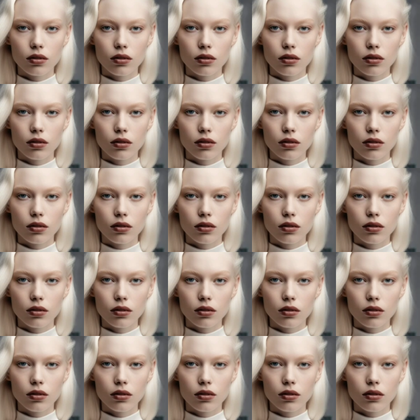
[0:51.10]

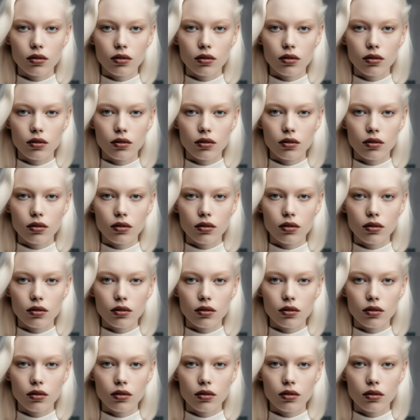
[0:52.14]

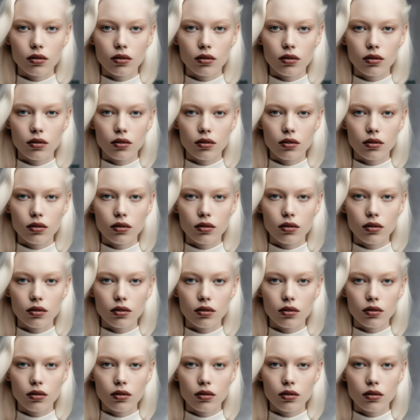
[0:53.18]

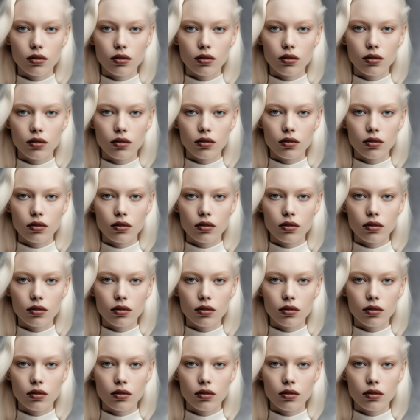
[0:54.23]
Nothing is said.